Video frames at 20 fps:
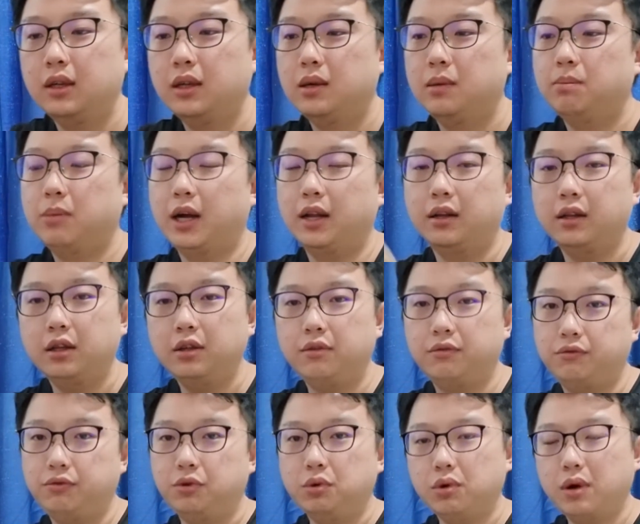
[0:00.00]
But if
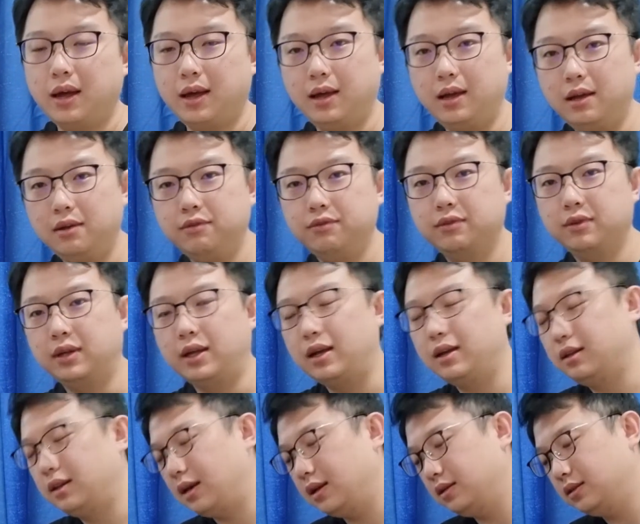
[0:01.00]
you have
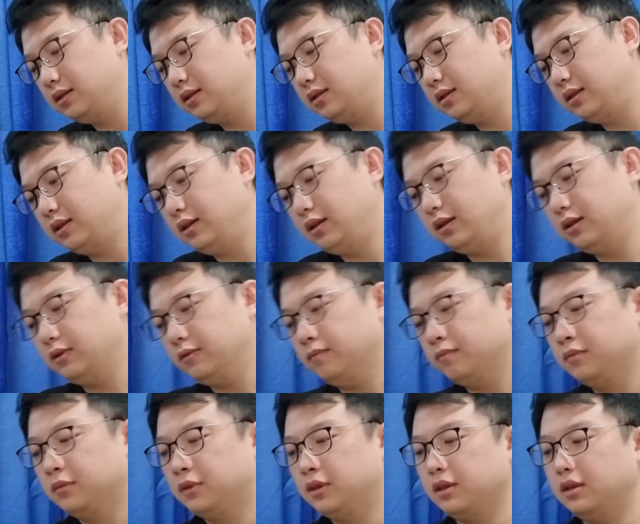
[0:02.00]
an existing
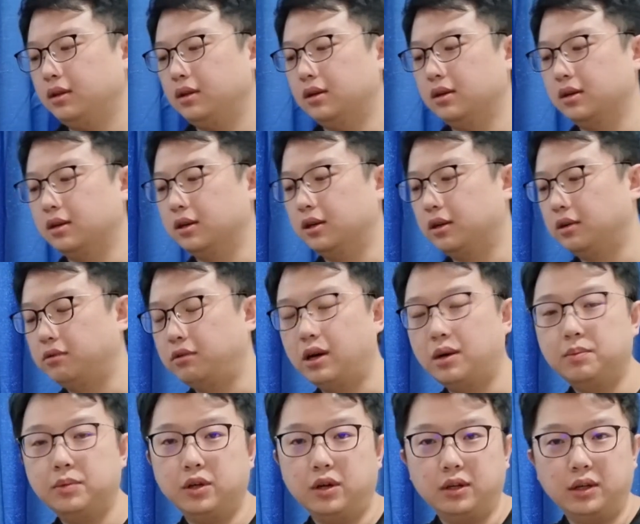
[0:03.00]

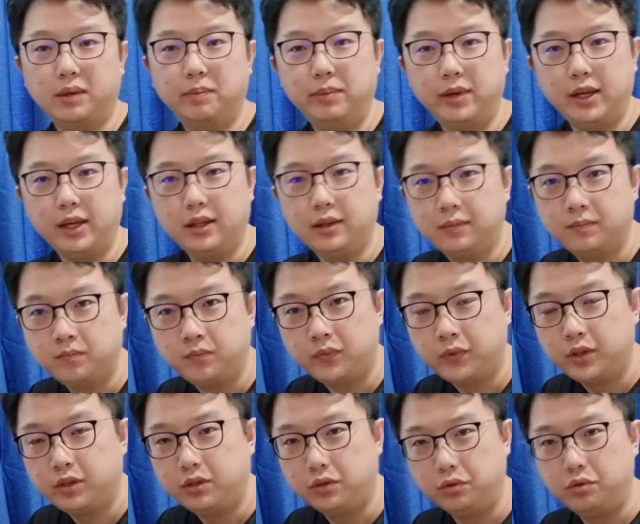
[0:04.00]
rubber on the blade,
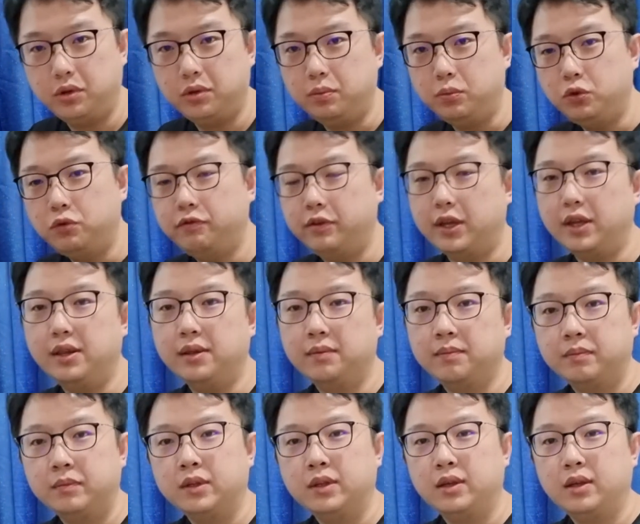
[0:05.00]
you remove it,
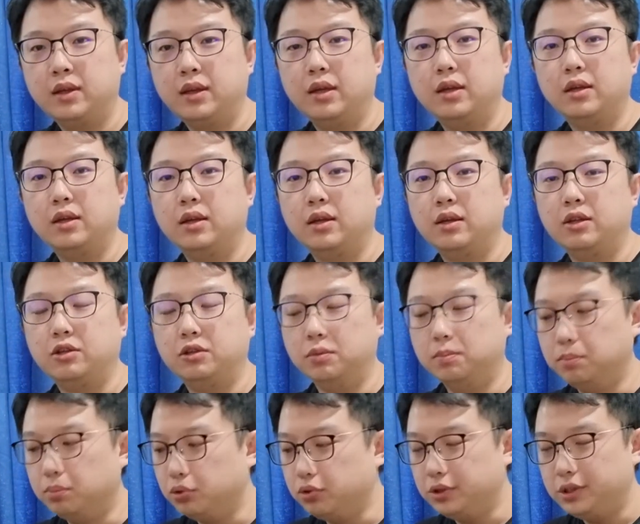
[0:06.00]
you
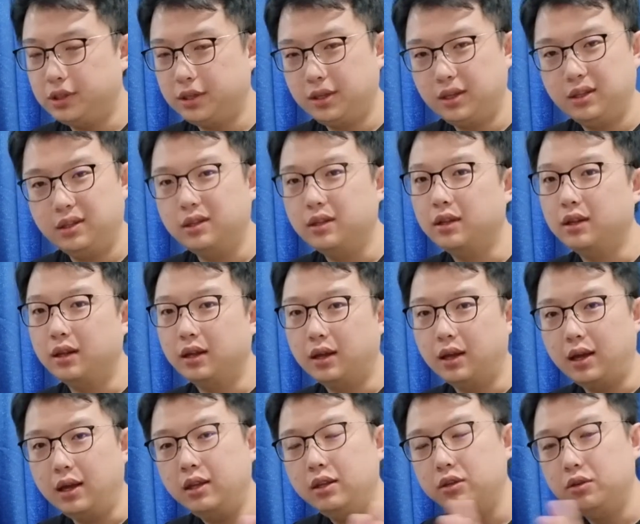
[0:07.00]
boost it,
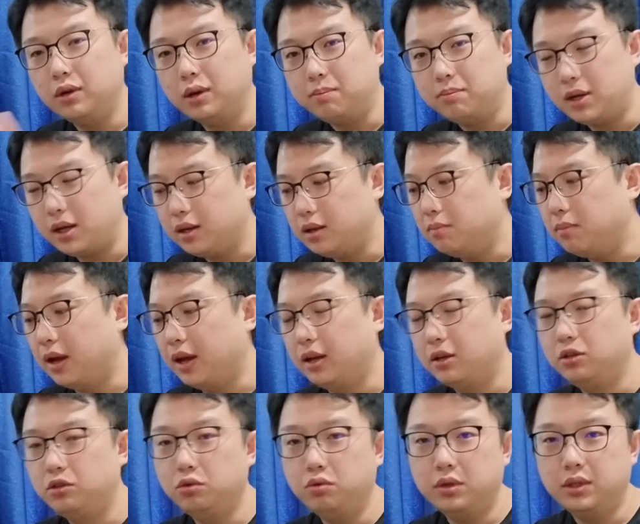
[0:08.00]
and you apply it back,
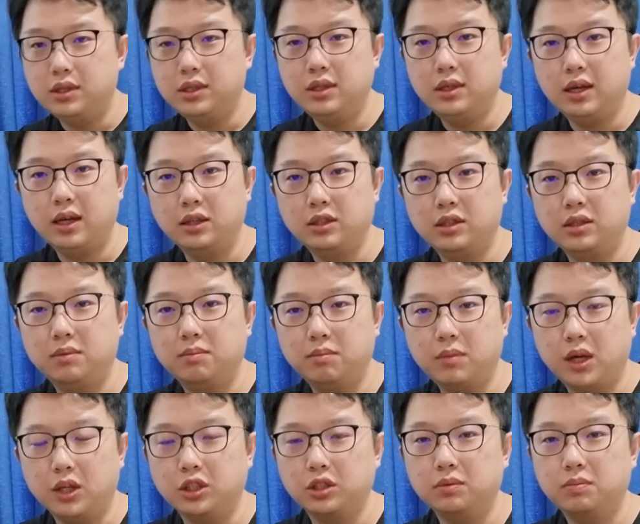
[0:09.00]
you will see actually
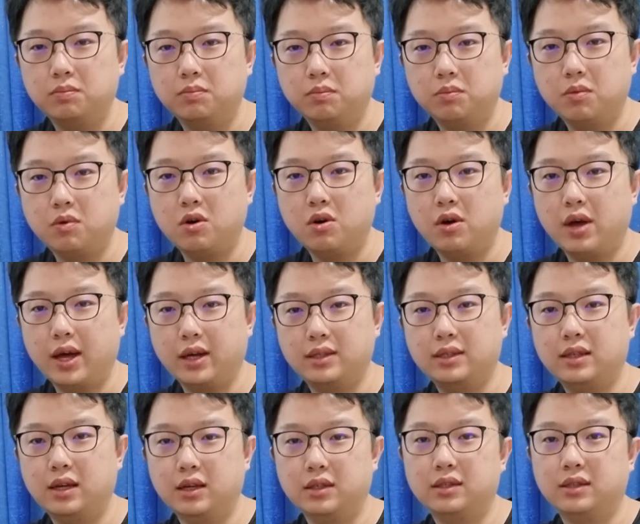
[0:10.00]
much more
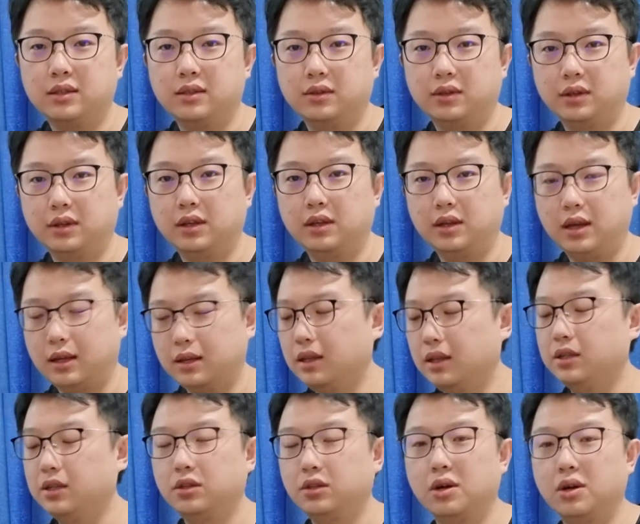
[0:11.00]
excess. Okay, and
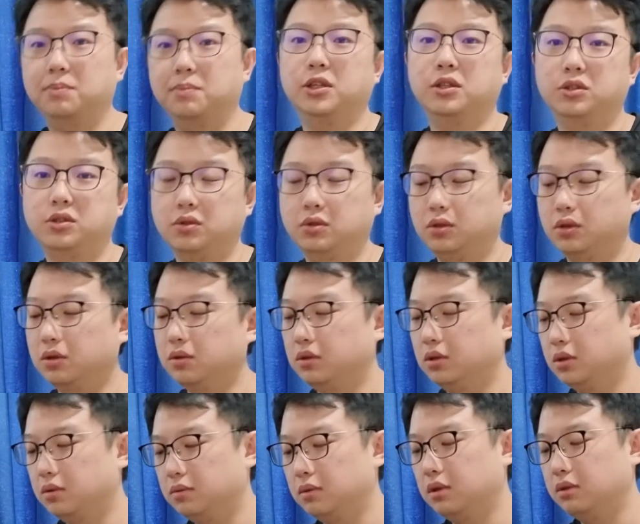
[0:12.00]
that's normal, so
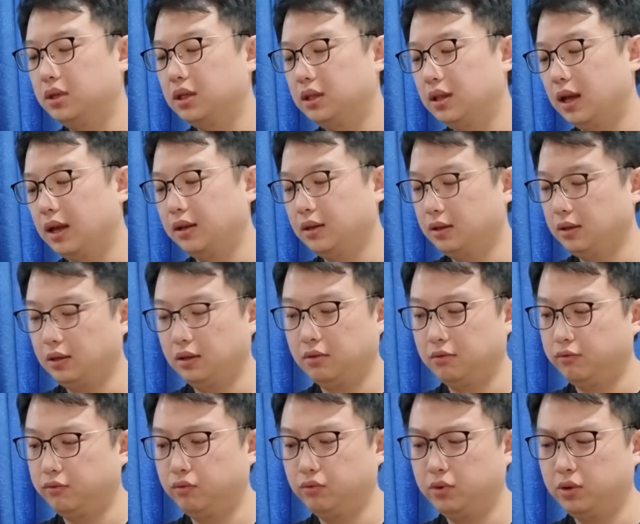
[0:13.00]
don't worry that if
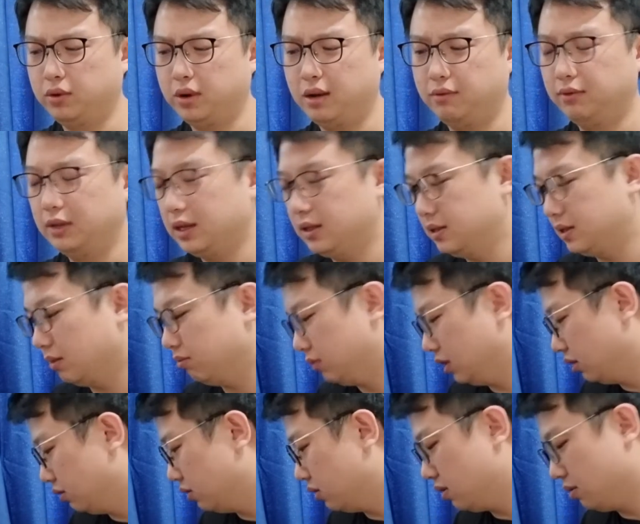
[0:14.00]
you have done
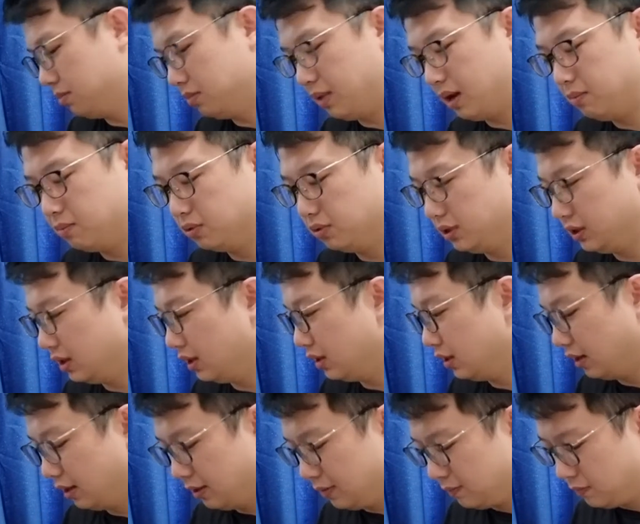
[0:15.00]
something wrong by boosting
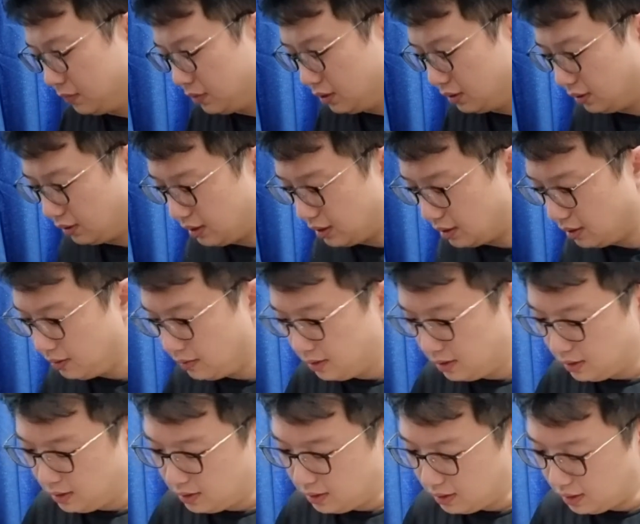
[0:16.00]
it. Okay,
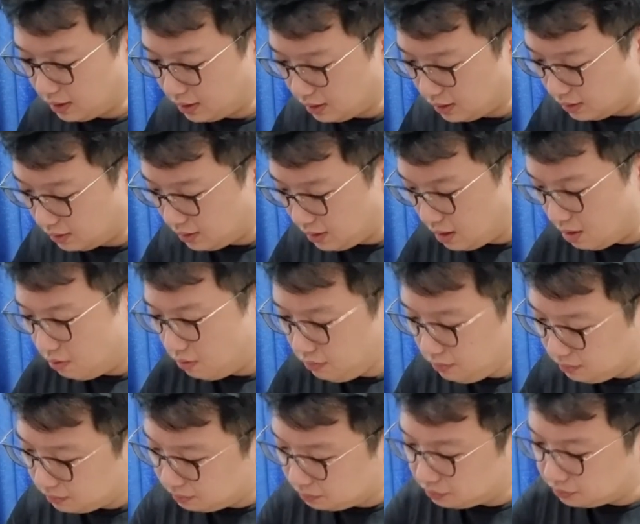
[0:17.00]
and now
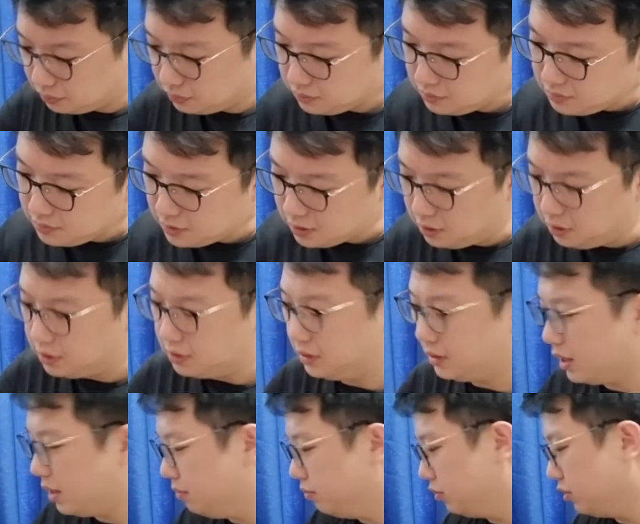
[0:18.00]
it's
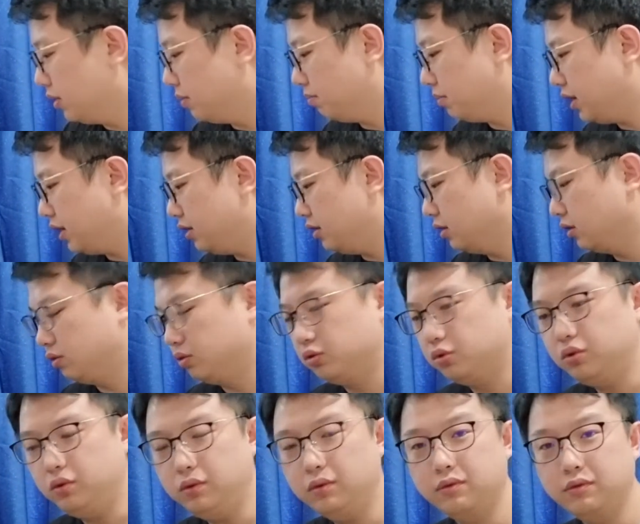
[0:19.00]
time to apply the
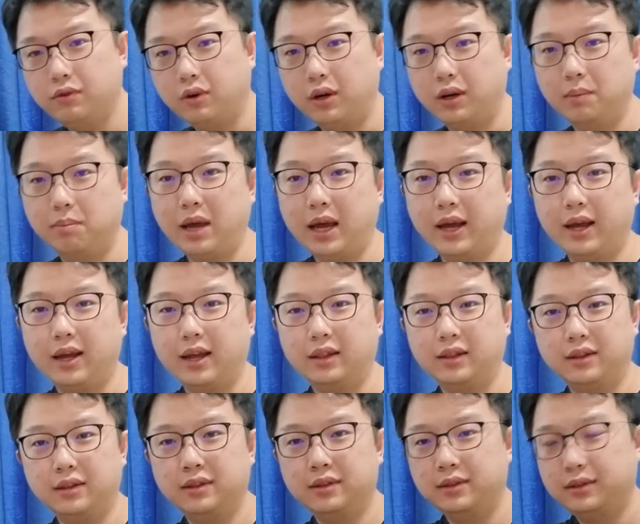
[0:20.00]
glue for the backhand.
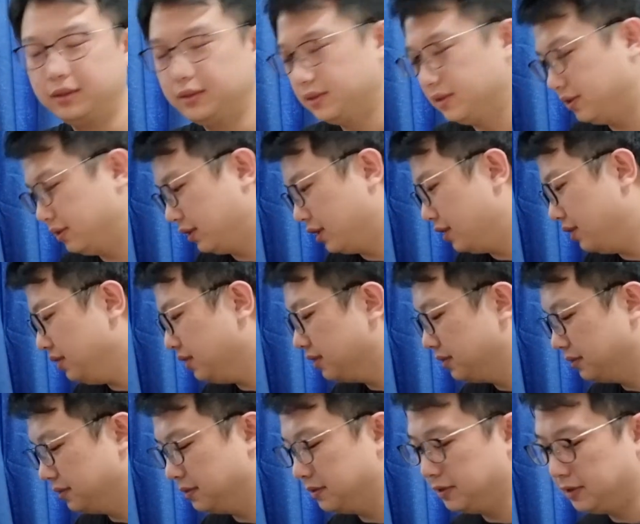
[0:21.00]
Okay,
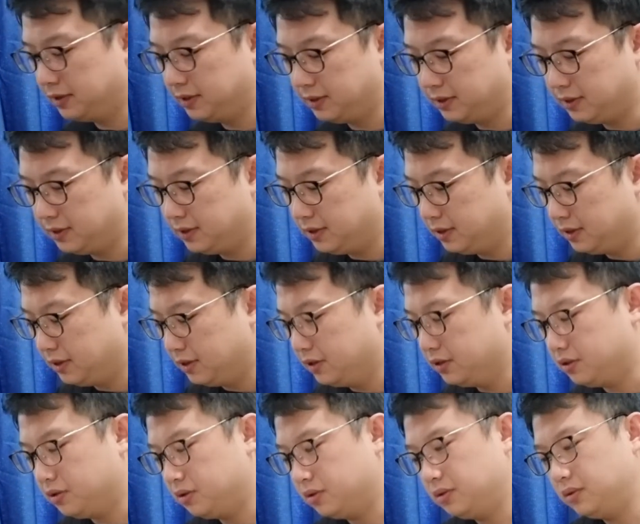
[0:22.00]

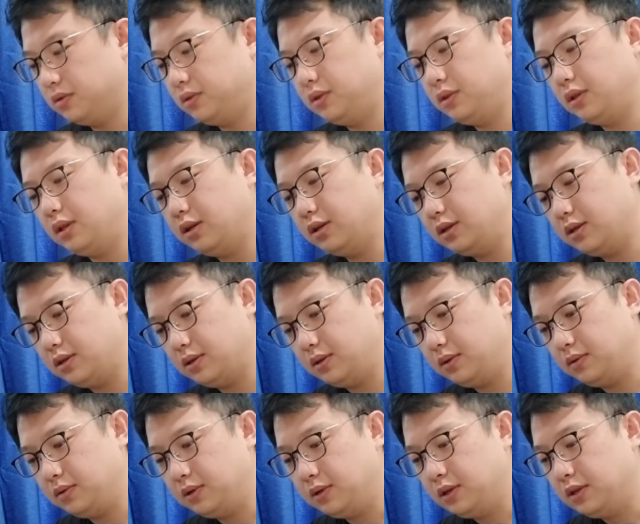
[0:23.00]
so
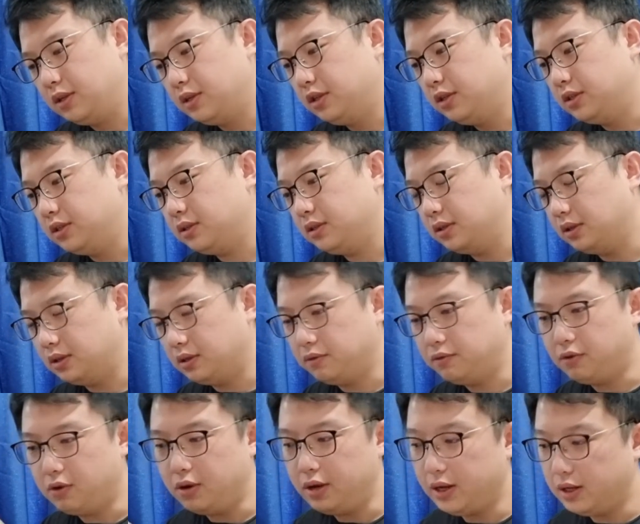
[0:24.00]
the
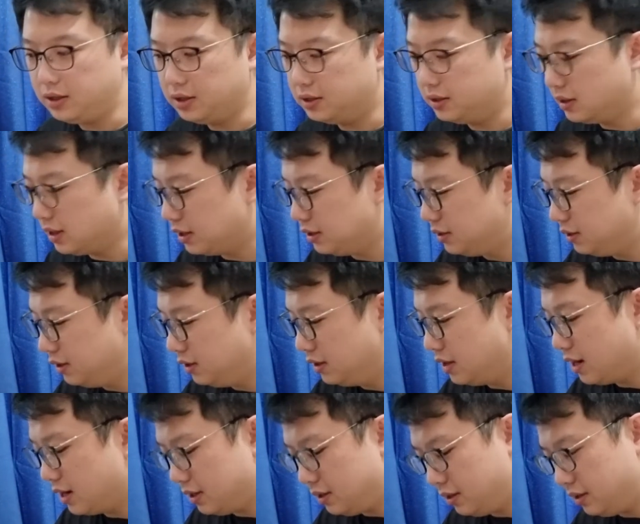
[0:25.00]
forehand is nicely
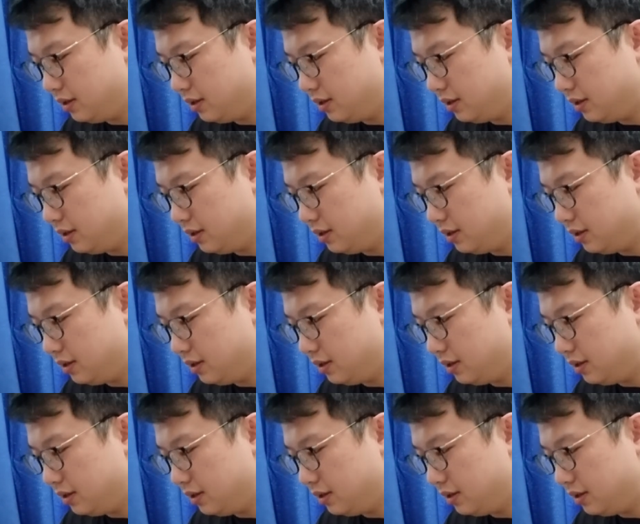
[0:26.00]
done.